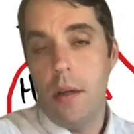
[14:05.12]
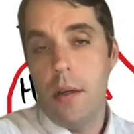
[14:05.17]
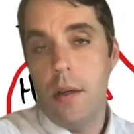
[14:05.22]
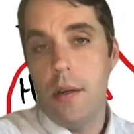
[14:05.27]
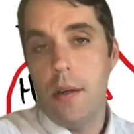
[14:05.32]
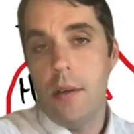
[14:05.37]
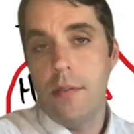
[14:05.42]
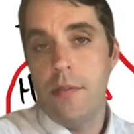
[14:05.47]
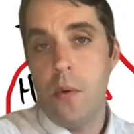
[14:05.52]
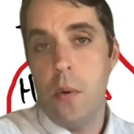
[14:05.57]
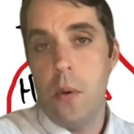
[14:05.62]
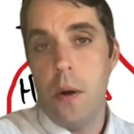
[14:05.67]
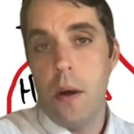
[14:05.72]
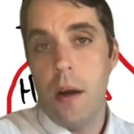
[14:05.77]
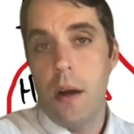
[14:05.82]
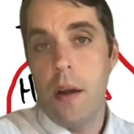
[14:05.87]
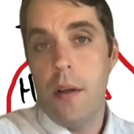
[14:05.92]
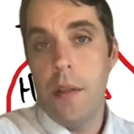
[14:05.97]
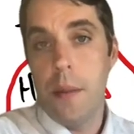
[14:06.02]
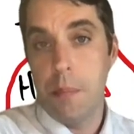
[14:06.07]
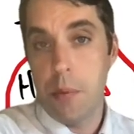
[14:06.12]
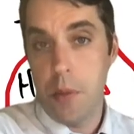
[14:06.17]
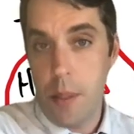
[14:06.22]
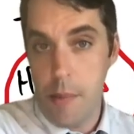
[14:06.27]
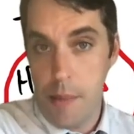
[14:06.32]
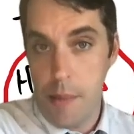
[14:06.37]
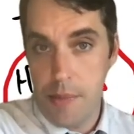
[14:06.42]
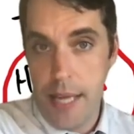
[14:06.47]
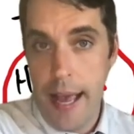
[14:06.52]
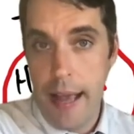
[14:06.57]
for the
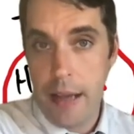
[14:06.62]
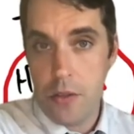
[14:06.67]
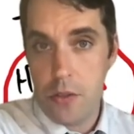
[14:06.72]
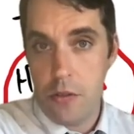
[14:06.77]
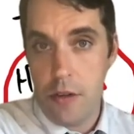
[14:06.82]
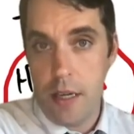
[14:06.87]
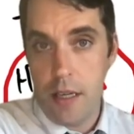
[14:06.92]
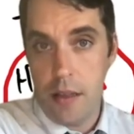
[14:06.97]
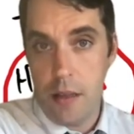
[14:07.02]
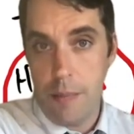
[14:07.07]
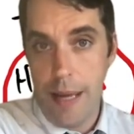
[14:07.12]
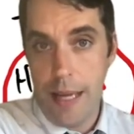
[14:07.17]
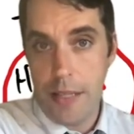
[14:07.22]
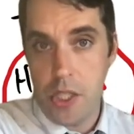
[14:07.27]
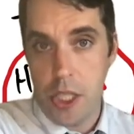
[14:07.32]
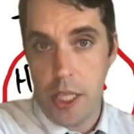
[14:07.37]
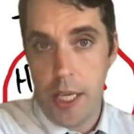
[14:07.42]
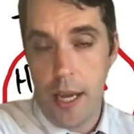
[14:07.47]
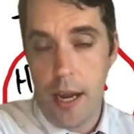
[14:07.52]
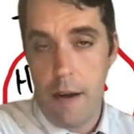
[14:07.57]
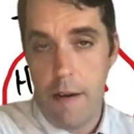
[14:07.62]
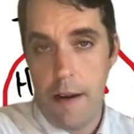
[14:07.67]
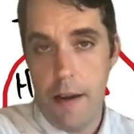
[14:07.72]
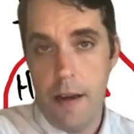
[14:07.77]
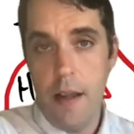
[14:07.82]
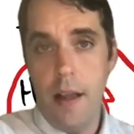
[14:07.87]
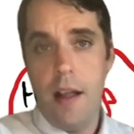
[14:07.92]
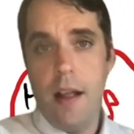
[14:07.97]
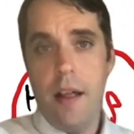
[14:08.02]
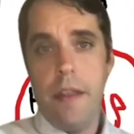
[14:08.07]
premium tax credit, the magic carrot,
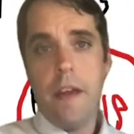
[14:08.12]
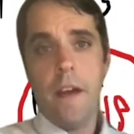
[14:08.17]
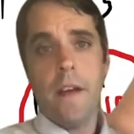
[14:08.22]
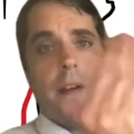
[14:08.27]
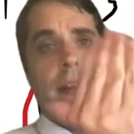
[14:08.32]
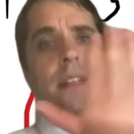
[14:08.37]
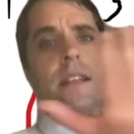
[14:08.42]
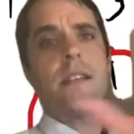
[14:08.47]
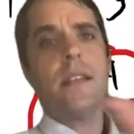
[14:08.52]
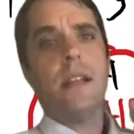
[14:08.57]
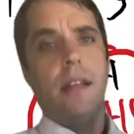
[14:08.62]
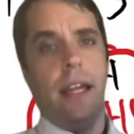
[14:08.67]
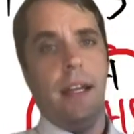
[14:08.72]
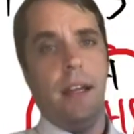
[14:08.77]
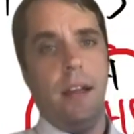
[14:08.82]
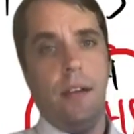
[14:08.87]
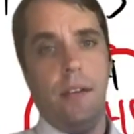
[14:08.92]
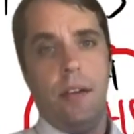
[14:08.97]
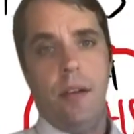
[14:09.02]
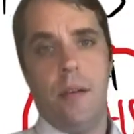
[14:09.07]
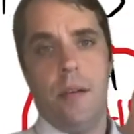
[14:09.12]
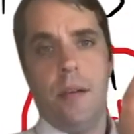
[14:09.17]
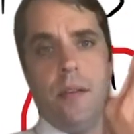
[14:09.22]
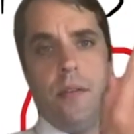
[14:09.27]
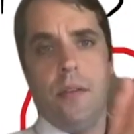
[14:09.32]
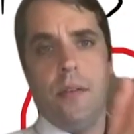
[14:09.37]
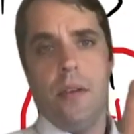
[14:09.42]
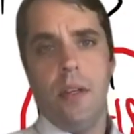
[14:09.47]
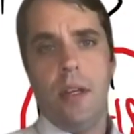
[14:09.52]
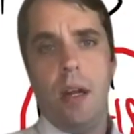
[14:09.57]
they're insulated.
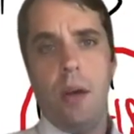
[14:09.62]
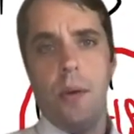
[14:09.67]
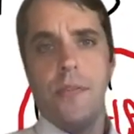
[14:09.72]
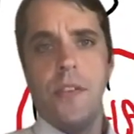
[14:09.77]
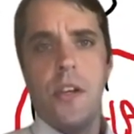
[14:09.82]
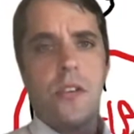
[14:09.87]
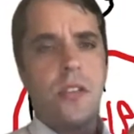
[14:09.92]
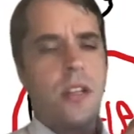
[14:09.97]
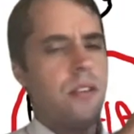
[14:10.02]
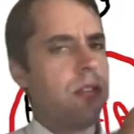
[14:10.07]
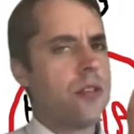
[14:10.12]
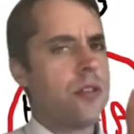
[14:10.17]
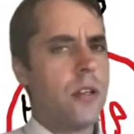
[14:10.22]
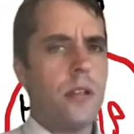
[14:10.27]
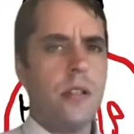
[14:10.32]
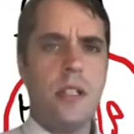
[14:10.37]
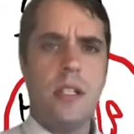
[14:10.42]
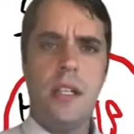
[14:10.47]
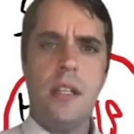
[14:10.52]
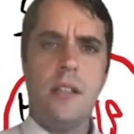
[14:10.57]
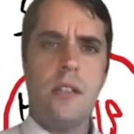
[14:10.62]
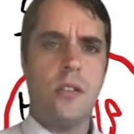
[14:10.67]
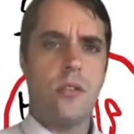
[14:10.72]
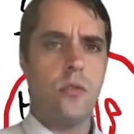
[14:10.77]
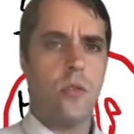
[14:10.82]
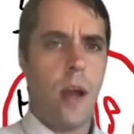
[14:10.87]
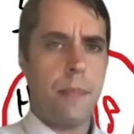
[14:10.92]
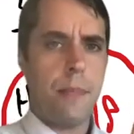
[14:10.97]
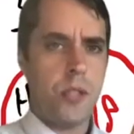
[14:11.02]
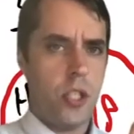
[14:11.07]
If there's uncertainty and
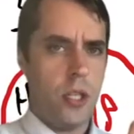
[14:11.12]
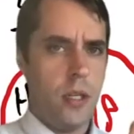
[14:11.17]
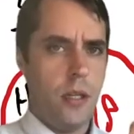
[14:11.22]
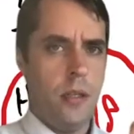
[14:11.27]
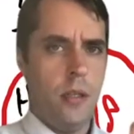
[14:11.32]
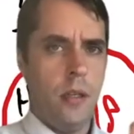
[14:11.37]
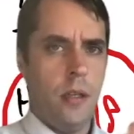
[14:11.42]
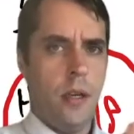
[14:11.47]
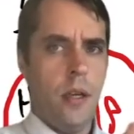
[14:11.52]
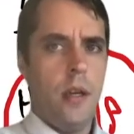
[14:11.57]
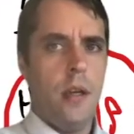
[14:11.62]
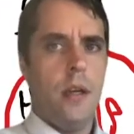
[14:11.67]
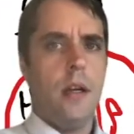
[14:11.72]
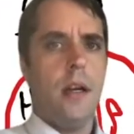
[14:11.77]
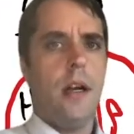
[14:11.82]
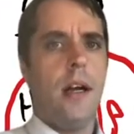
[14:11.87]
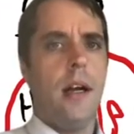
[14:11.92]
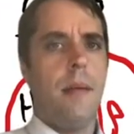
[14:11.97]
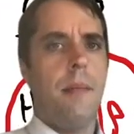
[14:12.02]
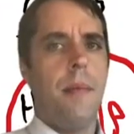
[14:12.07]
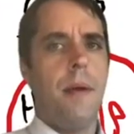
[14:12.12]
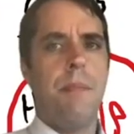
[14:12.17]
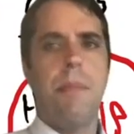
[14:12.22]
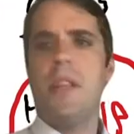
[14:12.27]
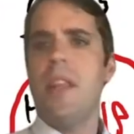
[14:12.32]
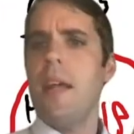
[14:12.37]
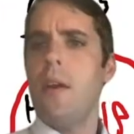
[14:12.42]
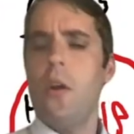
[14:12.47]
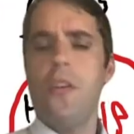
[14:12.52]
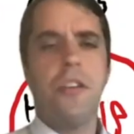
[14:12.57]
disruption, but
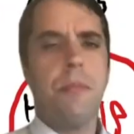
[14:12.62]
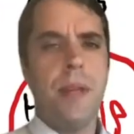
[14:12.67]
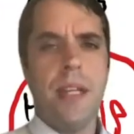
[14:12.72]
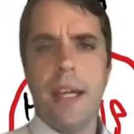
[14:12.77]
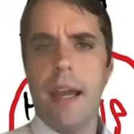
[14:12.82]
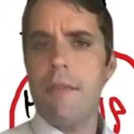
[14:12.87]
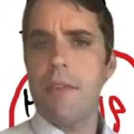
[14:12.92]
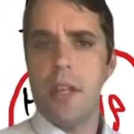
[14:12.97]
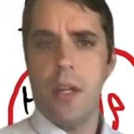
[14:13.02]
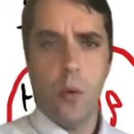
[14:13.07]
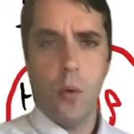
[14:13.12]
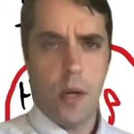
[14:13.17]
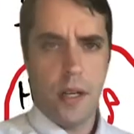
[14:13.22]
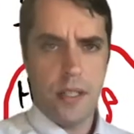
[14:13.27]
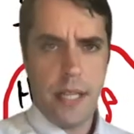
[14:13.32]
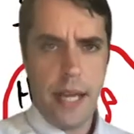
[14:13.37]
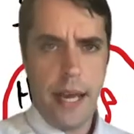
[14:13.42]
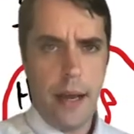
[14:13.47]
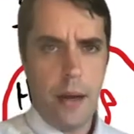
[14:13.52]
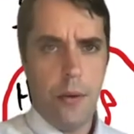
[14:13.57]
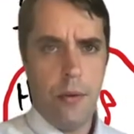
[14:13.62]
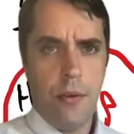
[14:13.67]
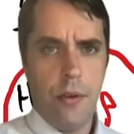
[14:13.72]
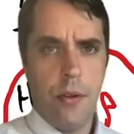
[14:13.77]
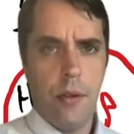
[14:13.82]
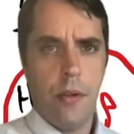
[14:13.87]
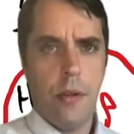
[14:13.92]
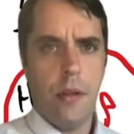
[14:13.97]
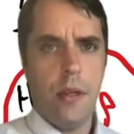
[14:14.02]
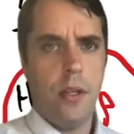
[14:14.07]
then ultimately everything works out
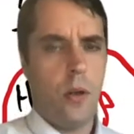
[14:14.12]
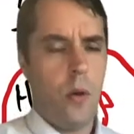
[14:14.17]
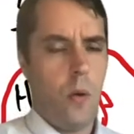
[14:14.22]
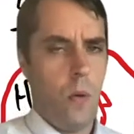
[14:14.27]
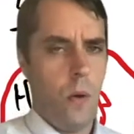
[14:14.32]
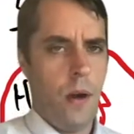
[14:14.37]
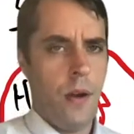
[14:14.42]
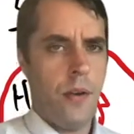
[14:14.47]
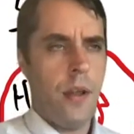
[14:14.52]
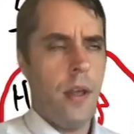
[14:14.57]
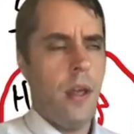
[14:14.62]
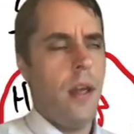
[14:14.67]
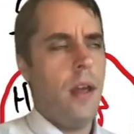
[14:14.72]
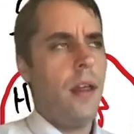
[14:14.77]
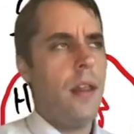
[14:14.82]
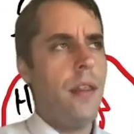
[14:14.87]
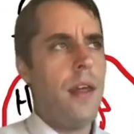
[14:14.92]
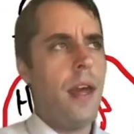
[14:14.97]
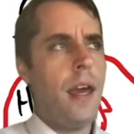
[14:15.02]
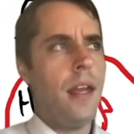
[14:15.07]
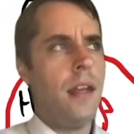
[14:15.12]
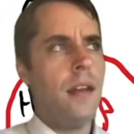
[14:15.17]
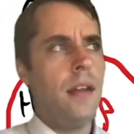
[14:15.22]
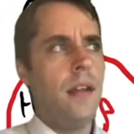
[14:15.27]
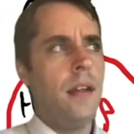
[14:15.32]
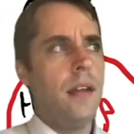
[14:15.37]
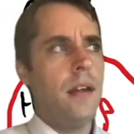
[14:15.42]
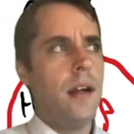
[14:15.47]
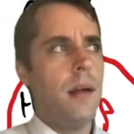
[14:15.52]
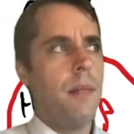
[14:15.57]
in court, then
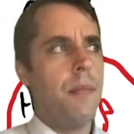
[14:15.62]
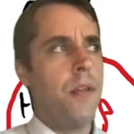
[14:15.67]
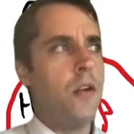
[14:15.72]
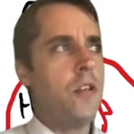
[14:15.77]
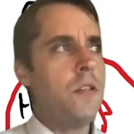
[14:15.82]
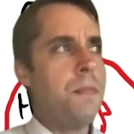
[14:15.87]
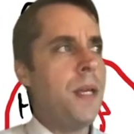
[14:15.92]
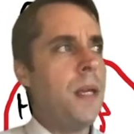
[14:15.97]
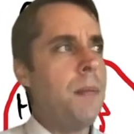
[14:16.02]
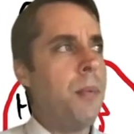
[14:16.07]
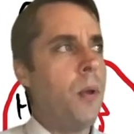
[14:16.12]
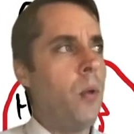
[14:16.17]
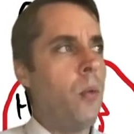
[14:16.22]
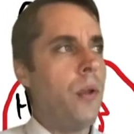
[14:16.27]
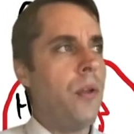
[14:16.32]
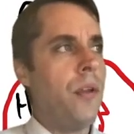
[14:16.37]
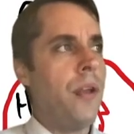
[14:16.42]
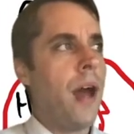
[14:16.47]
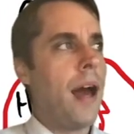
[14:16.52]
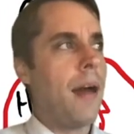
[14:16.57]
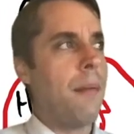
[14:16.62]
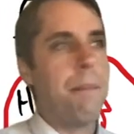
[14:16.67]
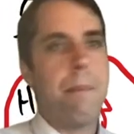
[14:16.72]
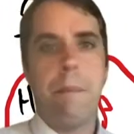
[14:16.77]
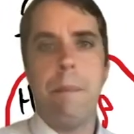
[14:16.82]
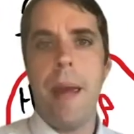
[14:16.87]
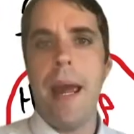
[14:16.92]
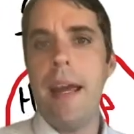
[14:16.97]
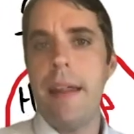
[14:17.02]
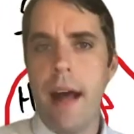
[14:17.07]
those people will not
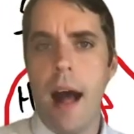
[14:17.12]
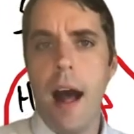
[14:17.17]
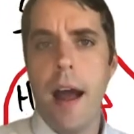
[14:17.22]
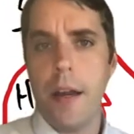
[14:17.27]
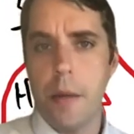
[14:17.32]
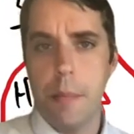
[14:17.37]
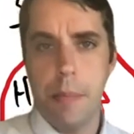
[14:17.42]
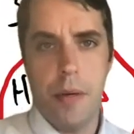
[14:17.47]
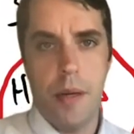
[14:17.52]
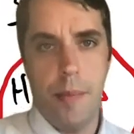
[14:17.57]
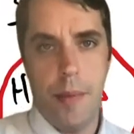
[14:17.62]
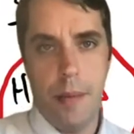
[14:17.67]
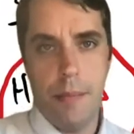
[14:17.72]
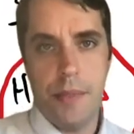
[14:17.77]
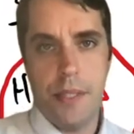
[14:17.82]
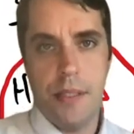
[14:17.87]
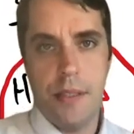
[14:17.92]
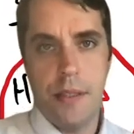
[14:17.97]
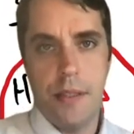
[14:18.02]
pay the higher premiums.